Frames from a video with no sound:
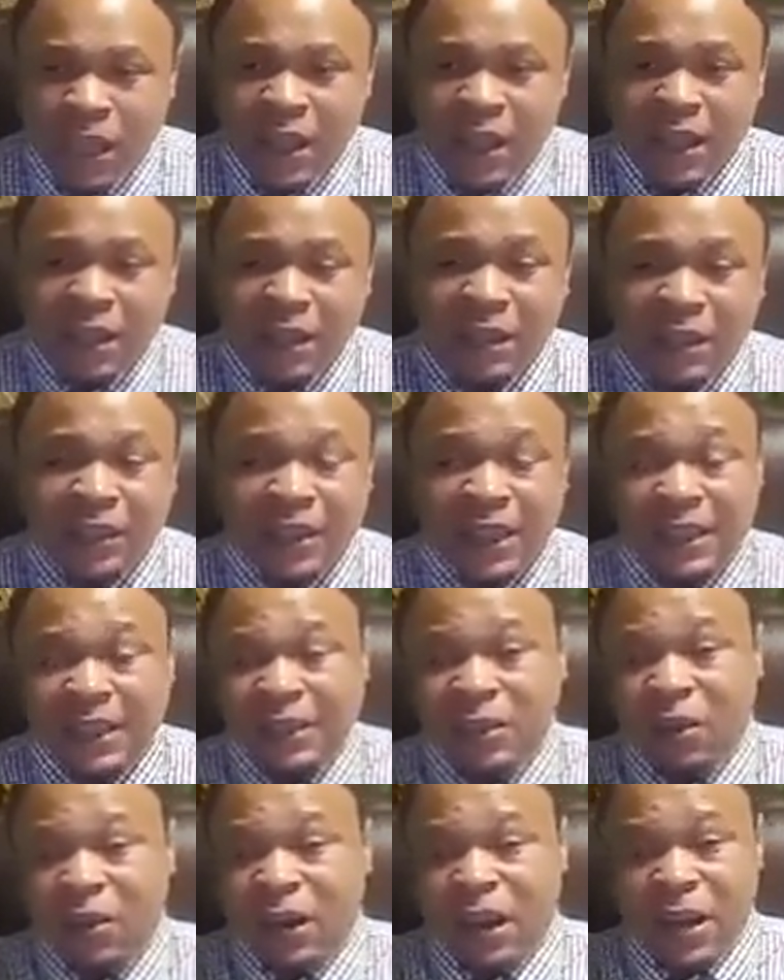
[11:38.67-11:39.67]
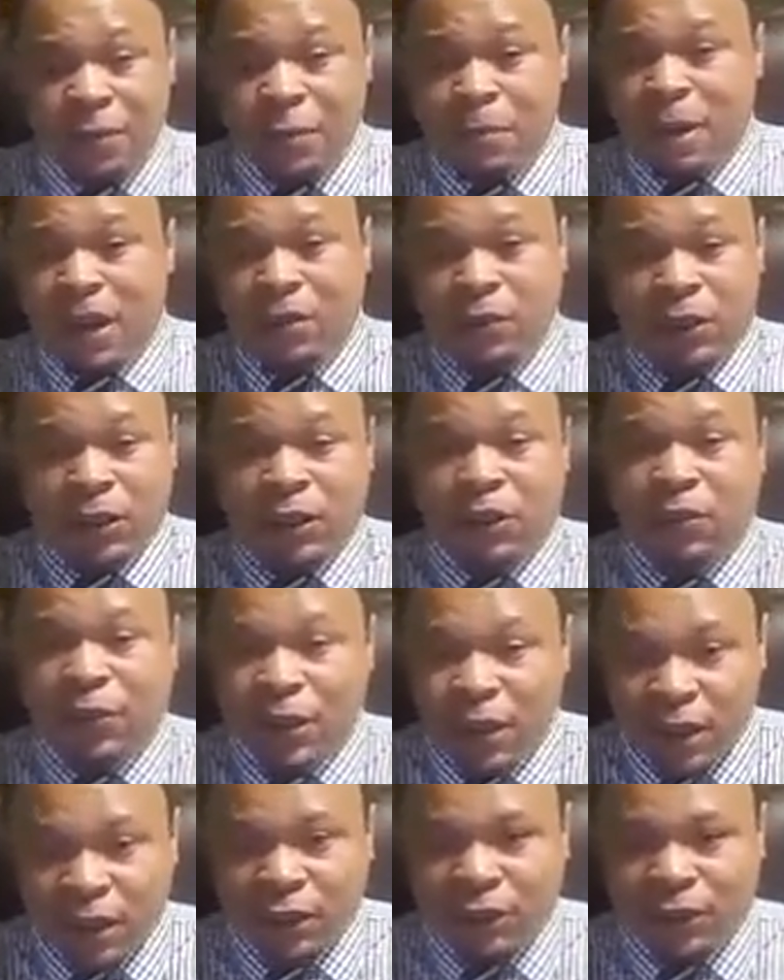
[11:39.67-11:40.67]
So let's start everybody with a
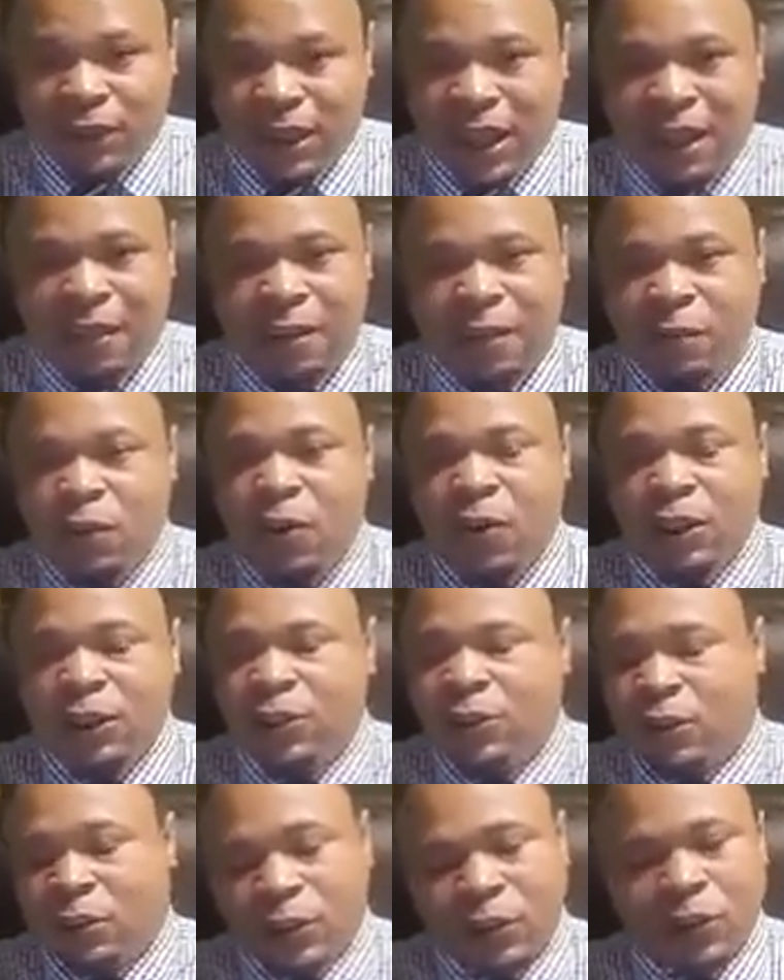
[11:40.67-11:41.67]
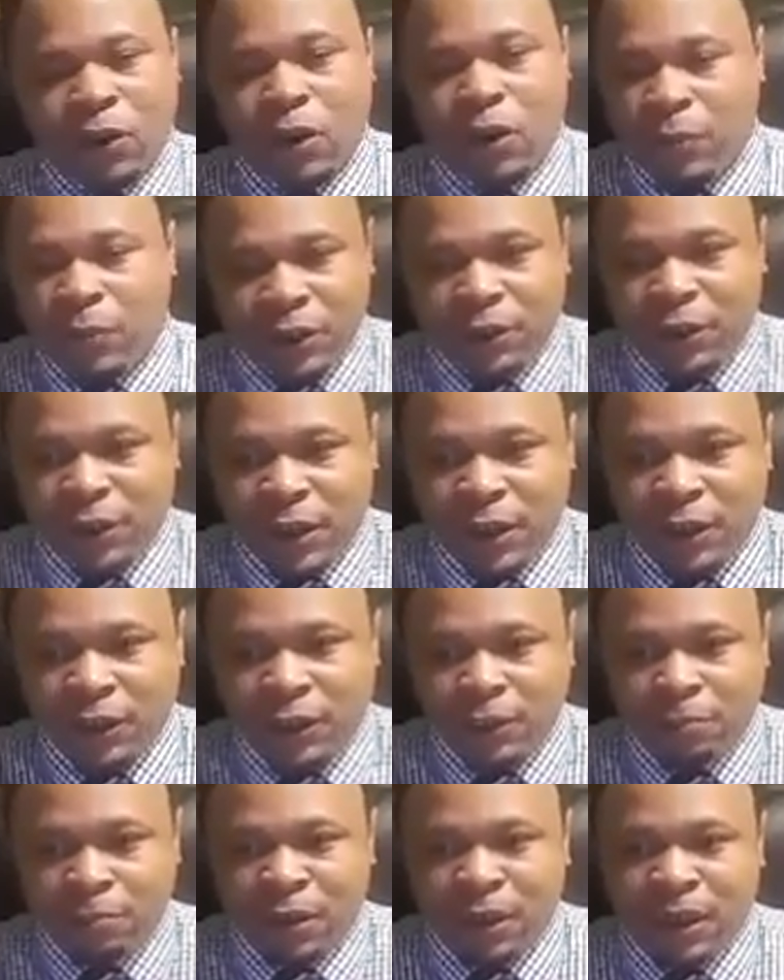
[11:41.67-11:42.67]
300. Now, of course, you don't start with a
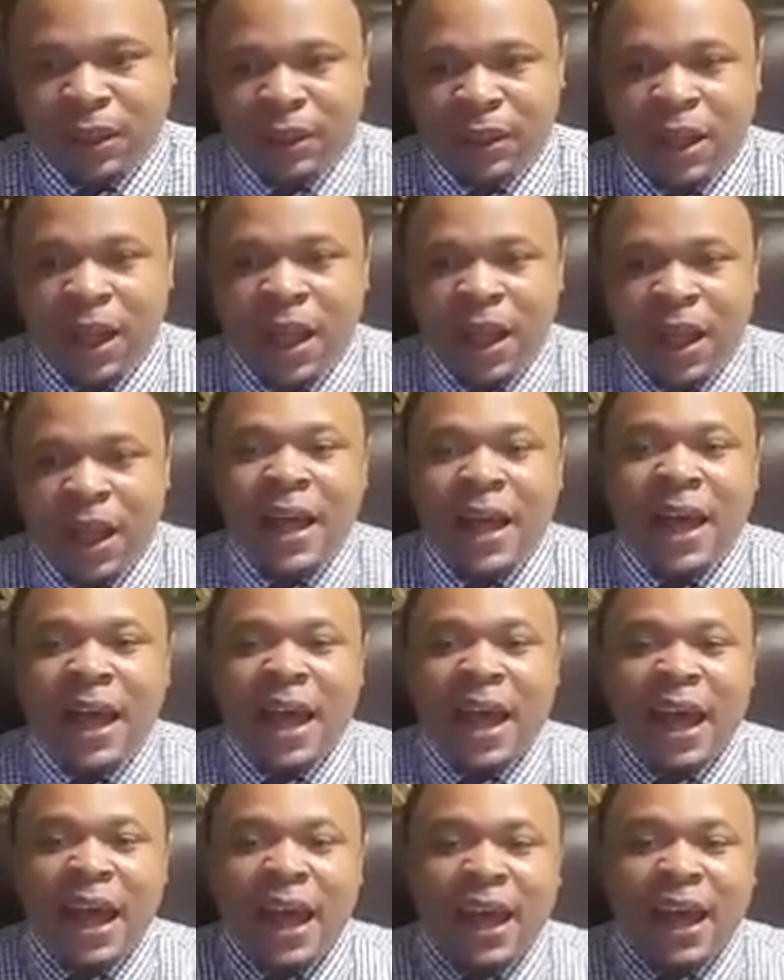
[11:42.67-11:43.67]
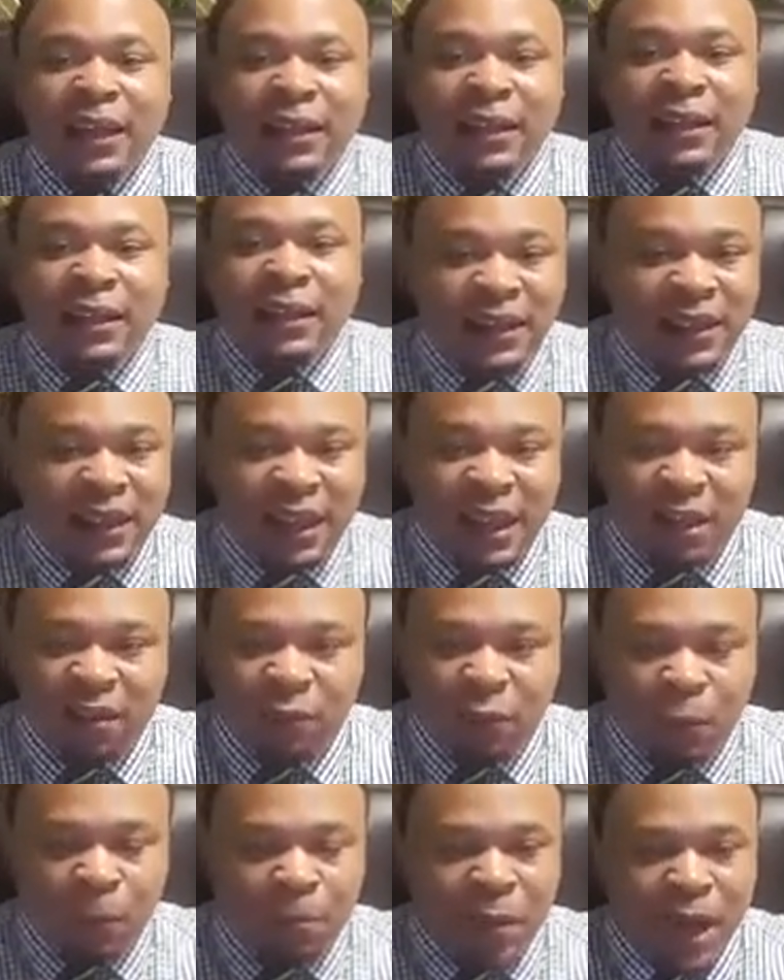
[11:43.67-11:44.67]
300, but let's say
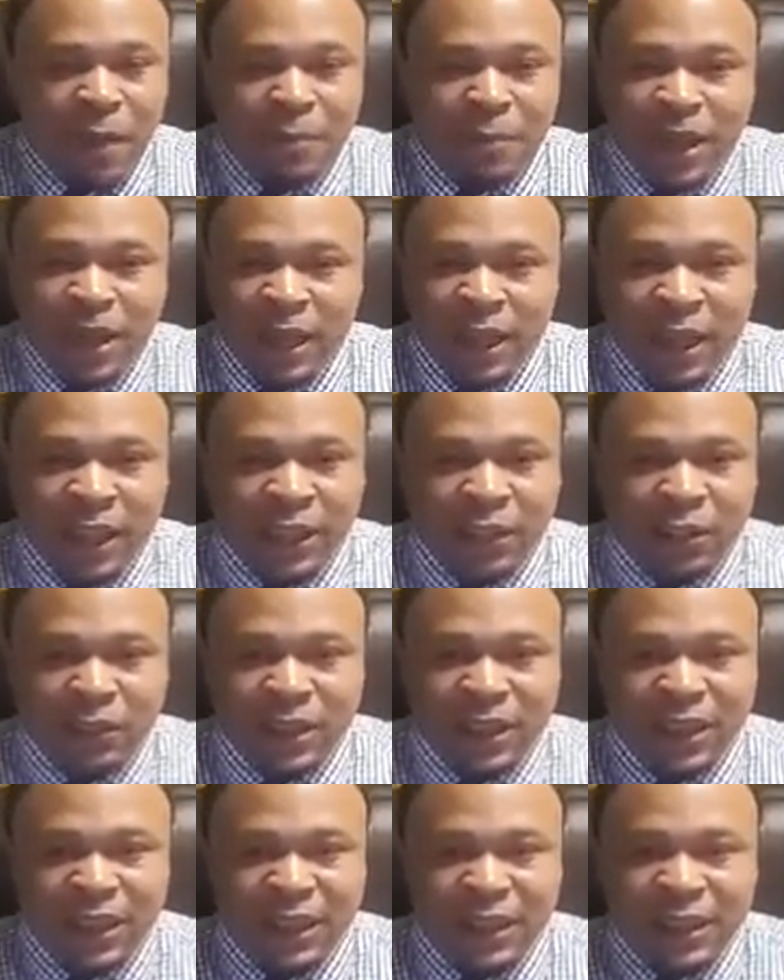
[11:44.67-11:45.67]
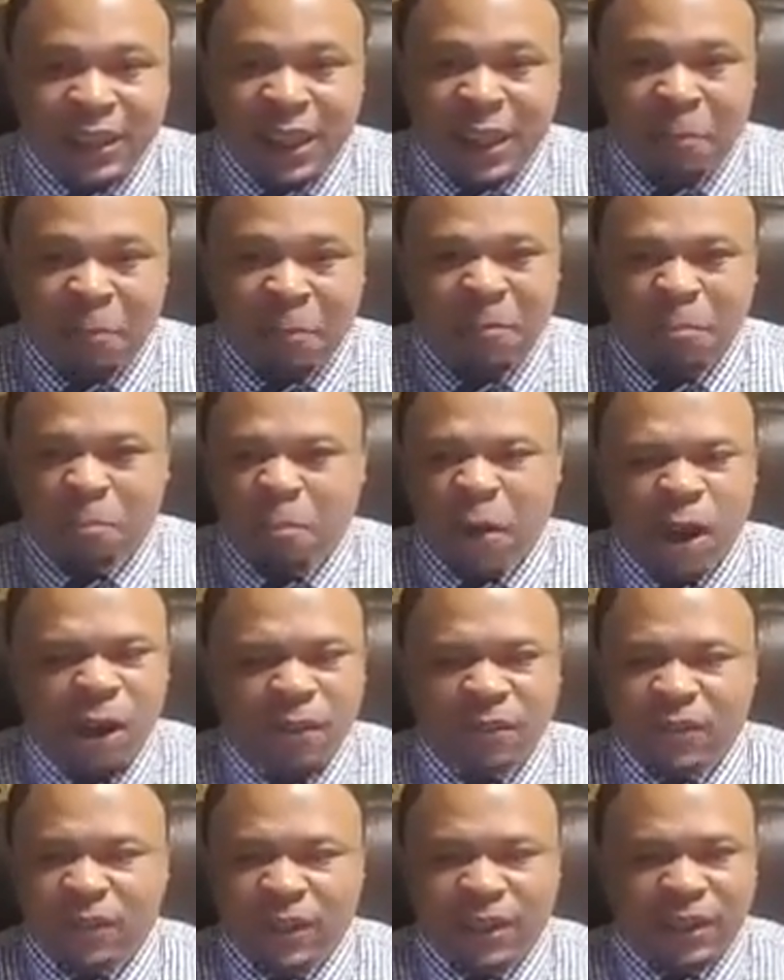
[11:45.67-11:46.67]
if your payment history is
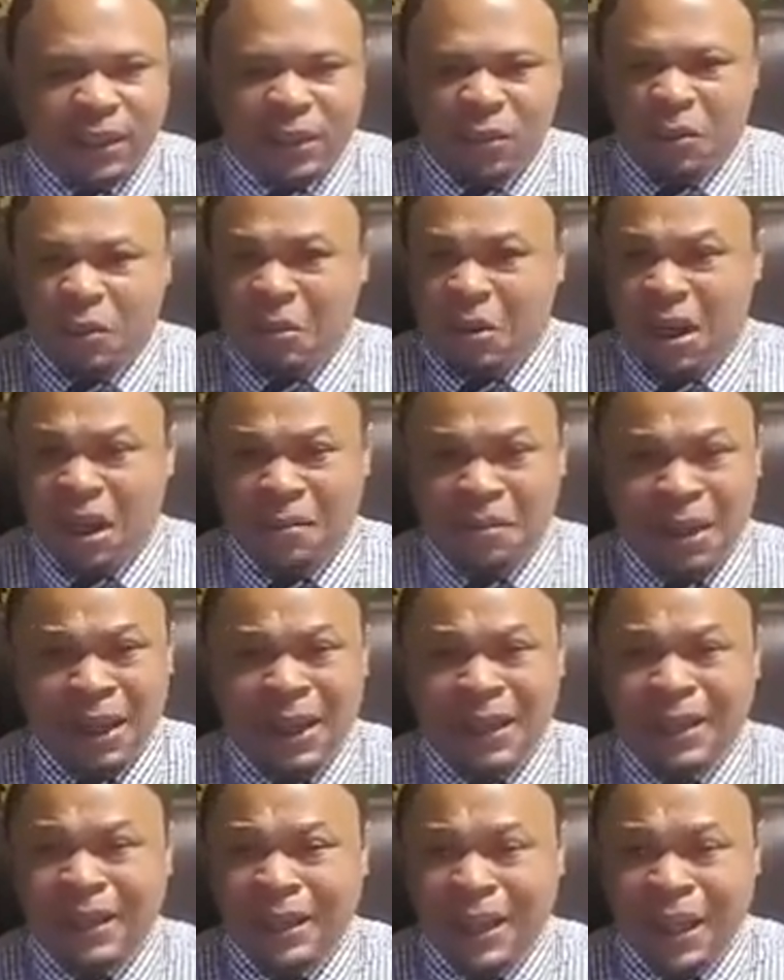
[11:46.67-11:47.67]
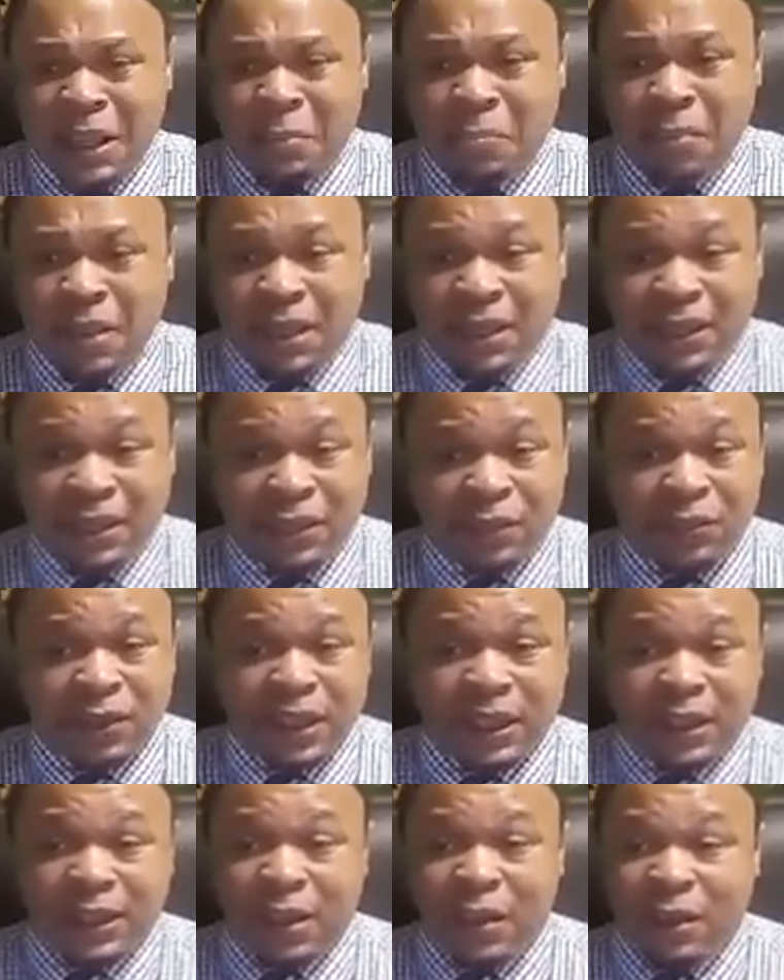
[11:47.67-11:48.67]
perfect, you don't have anything missed, you
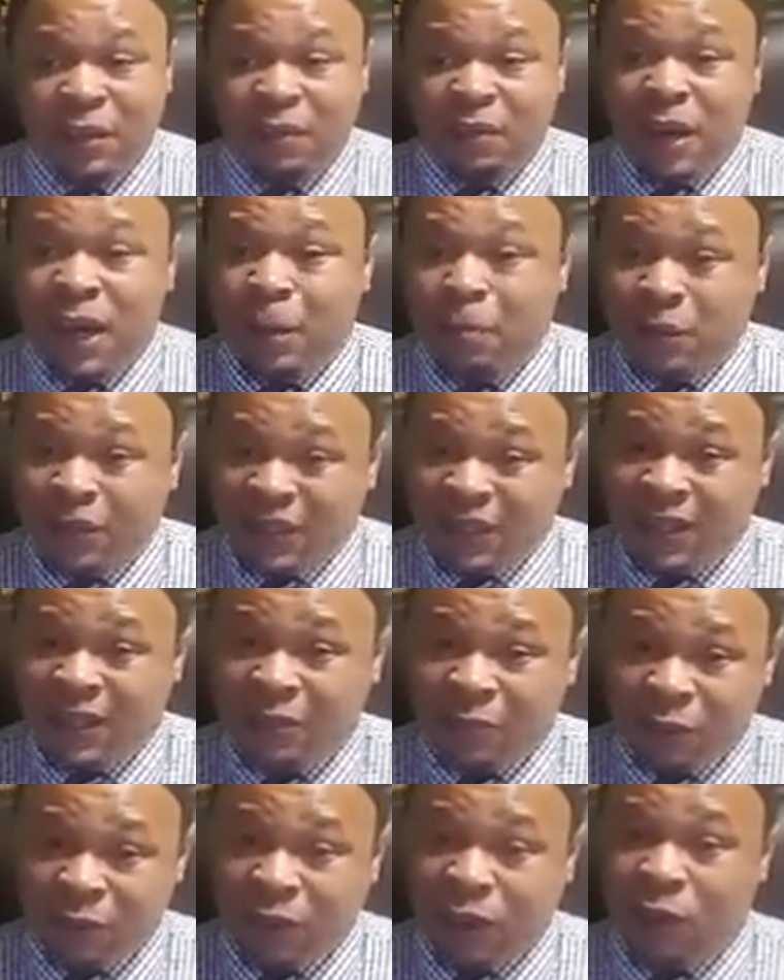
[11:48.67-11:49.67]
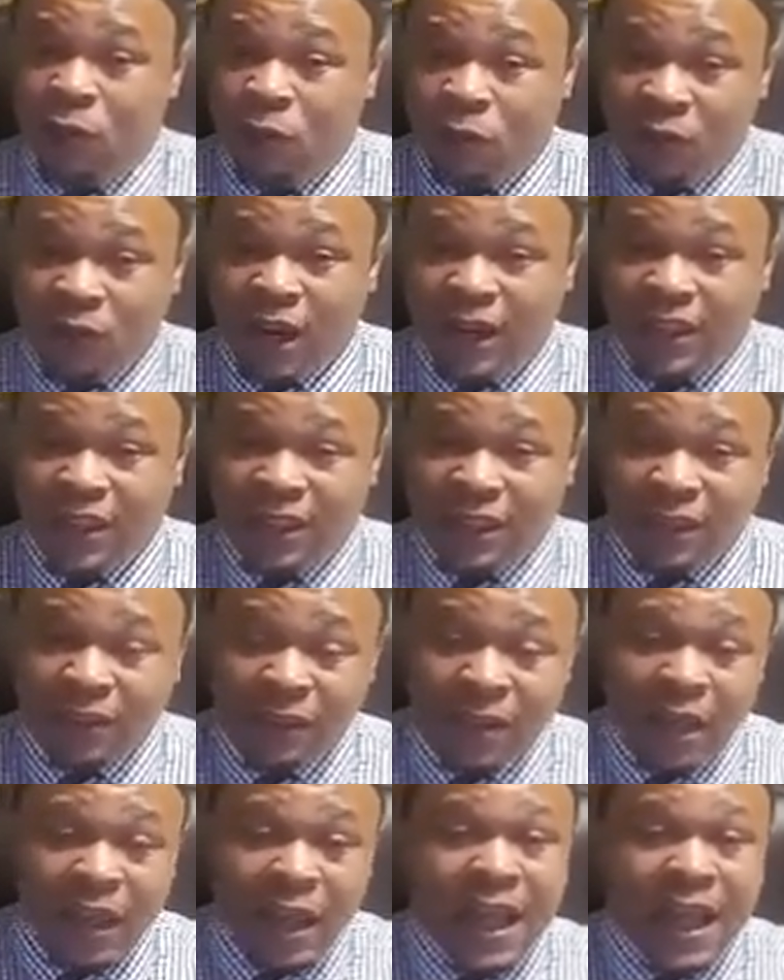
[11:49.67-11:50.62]
get 35% of your score right there.